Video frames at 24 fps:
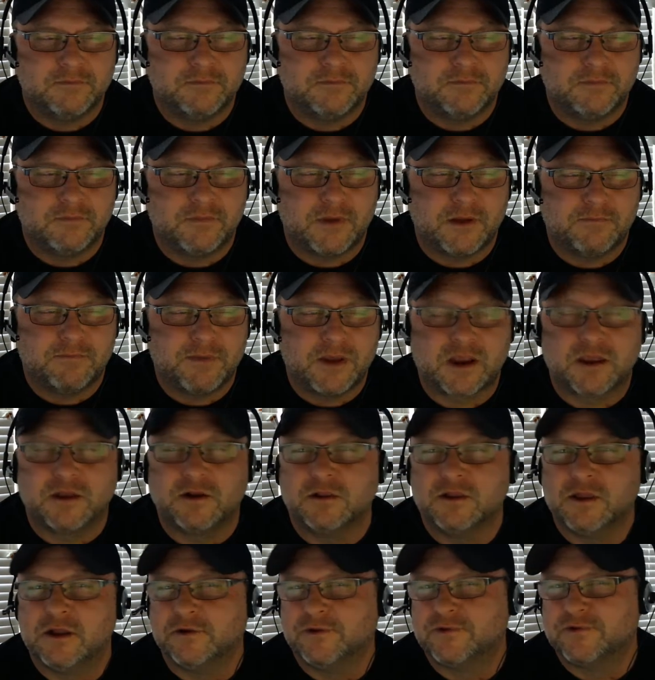my pick of the
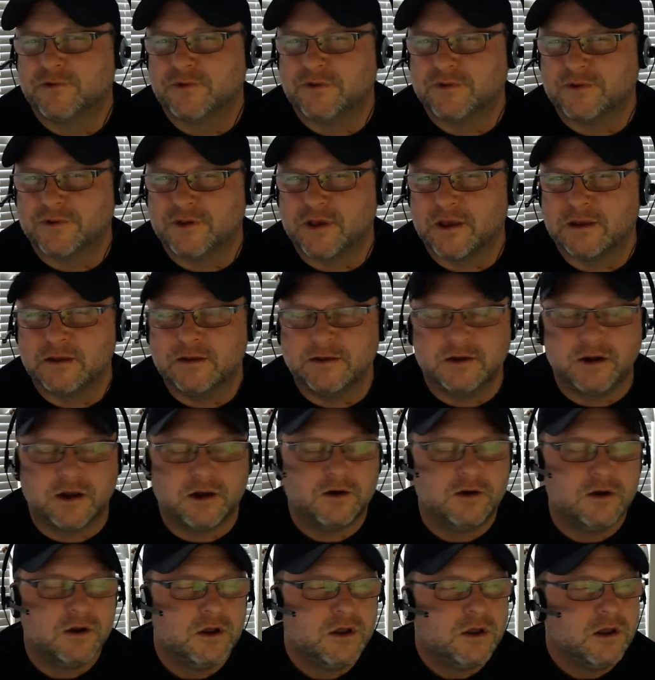litter, so to say,
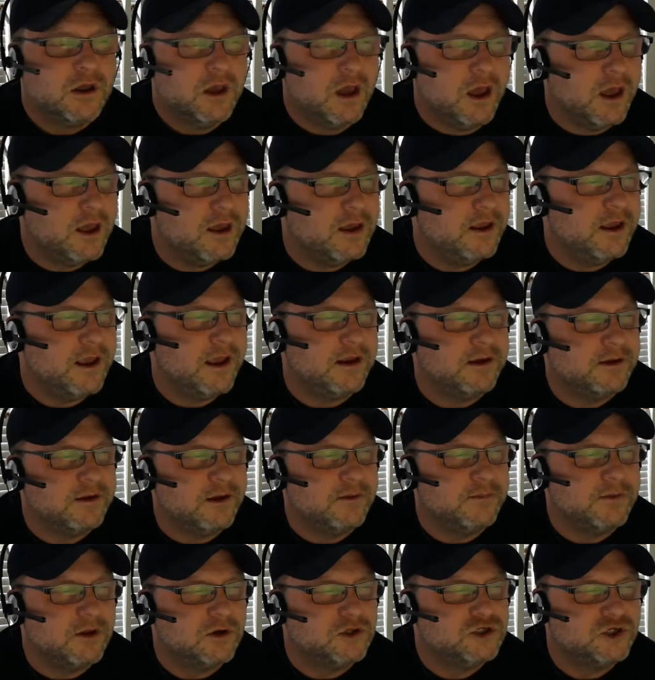and
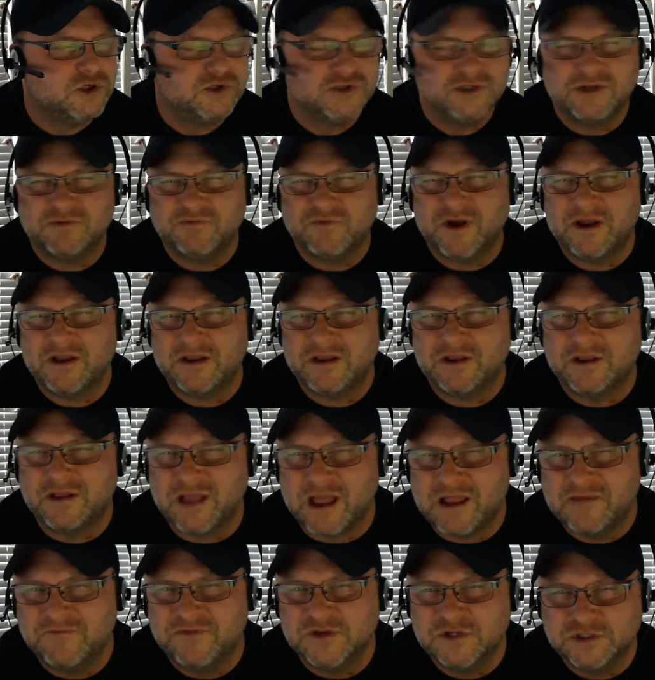choosing the right
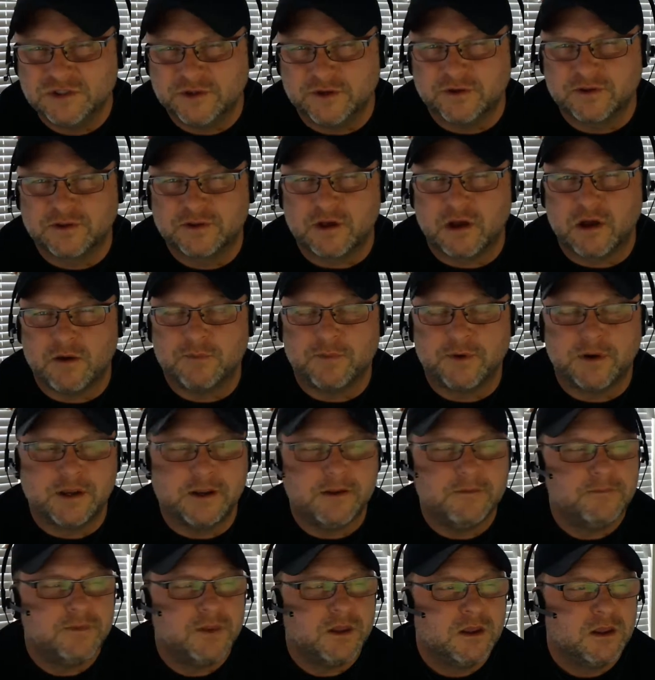life insurance
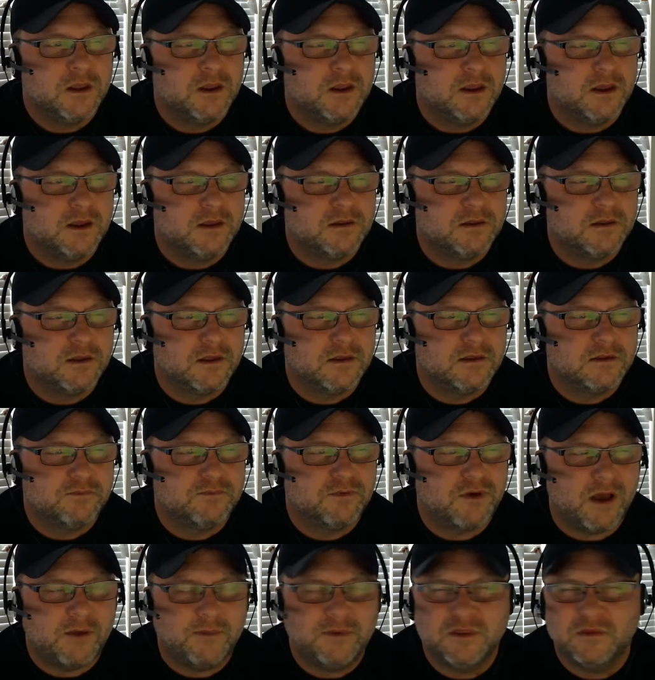company is
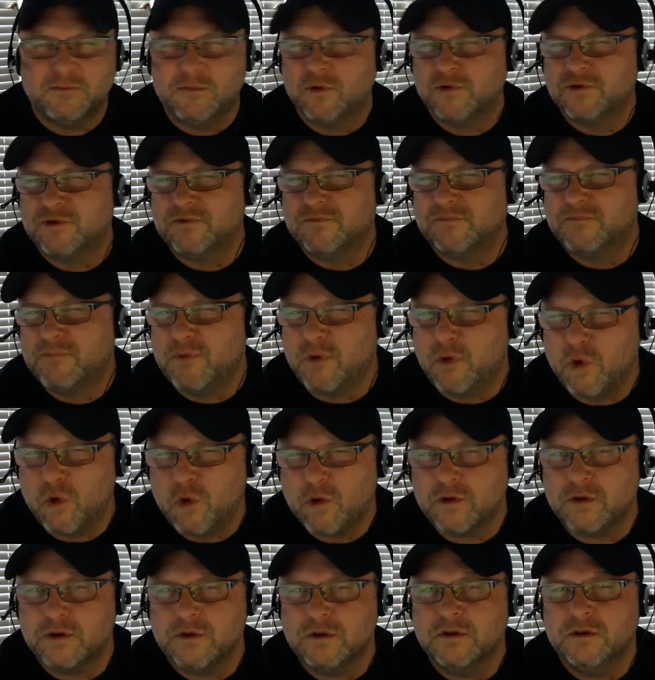probably the most
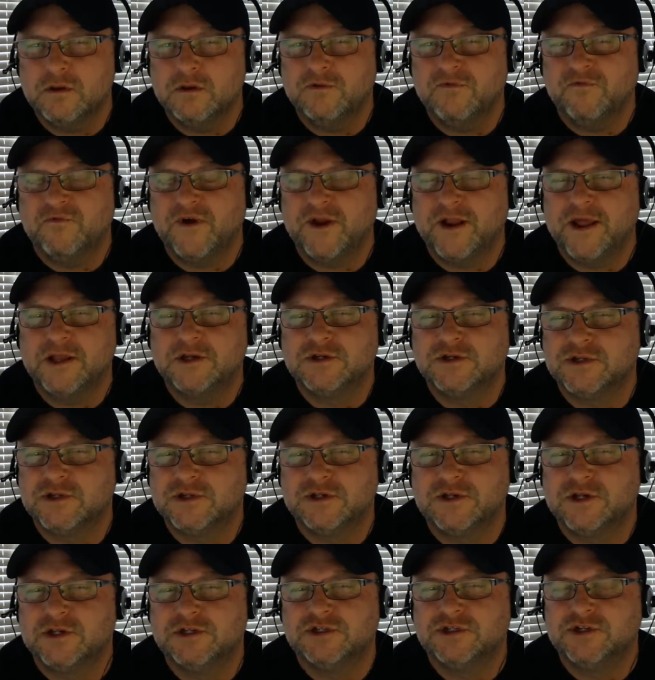important financial
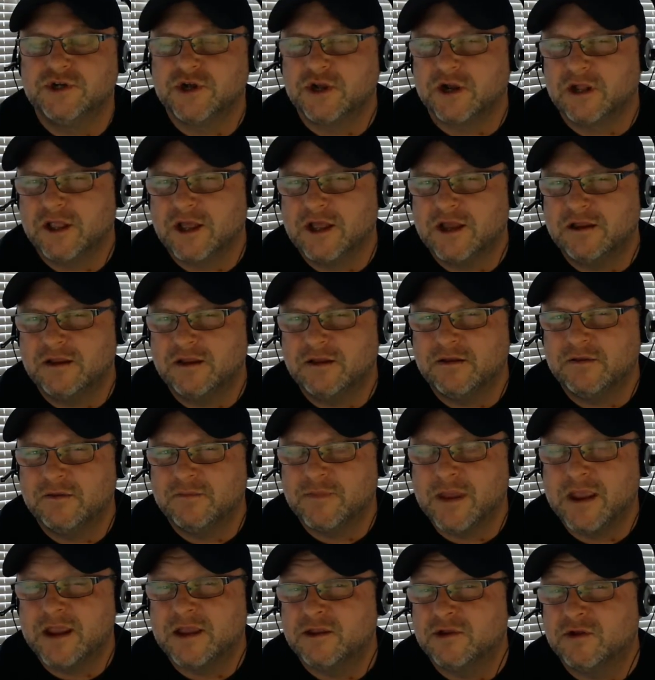decision you're going to
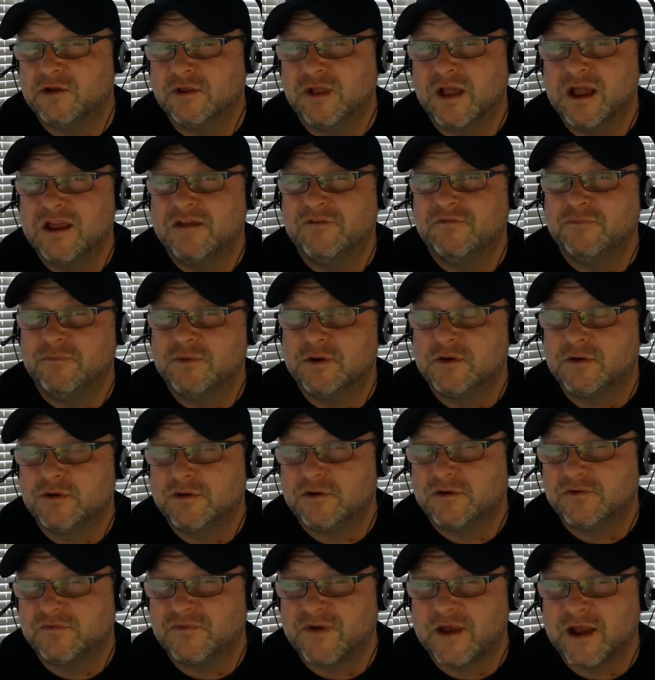make in your life because
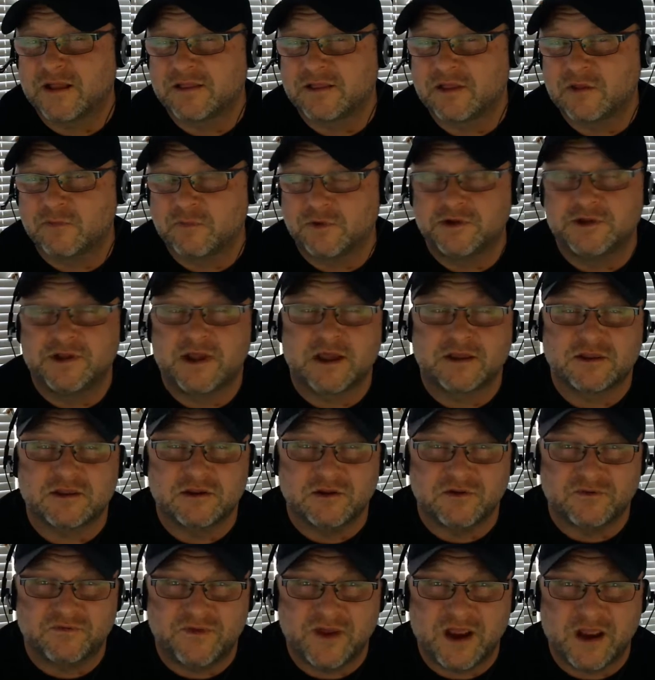of the fact it's protecting
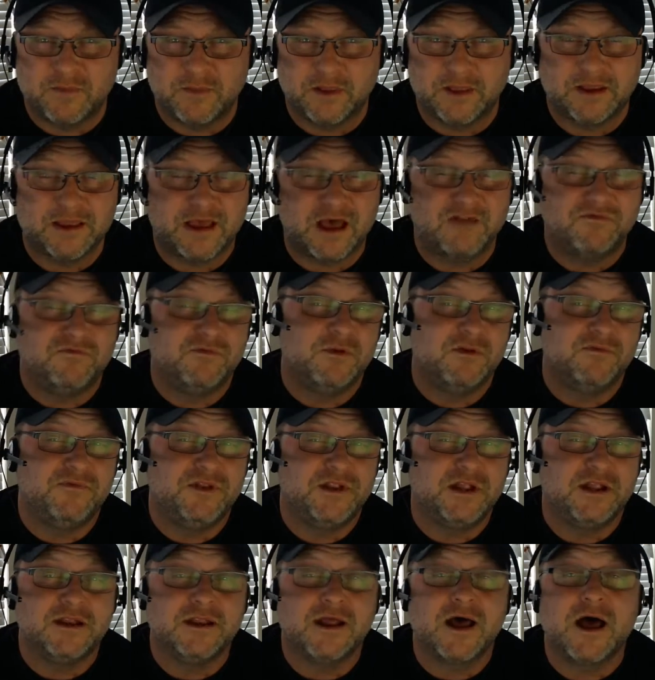your family. God forbid if you
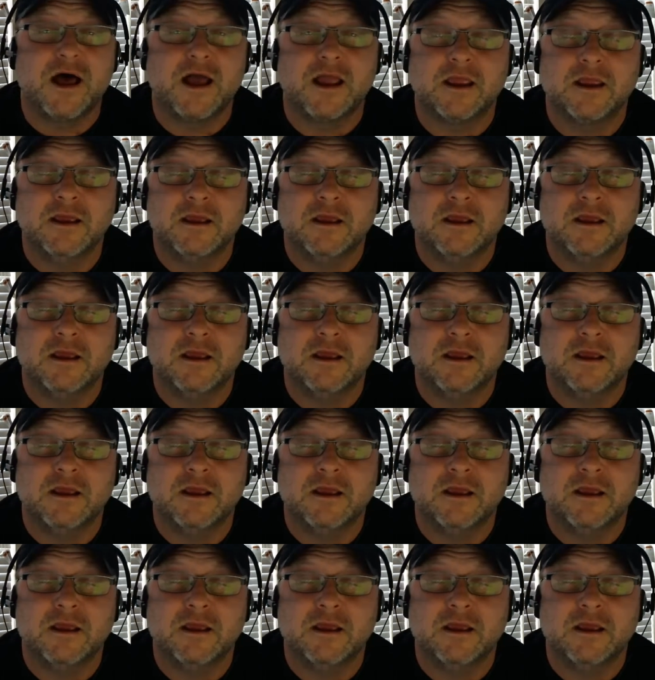did die.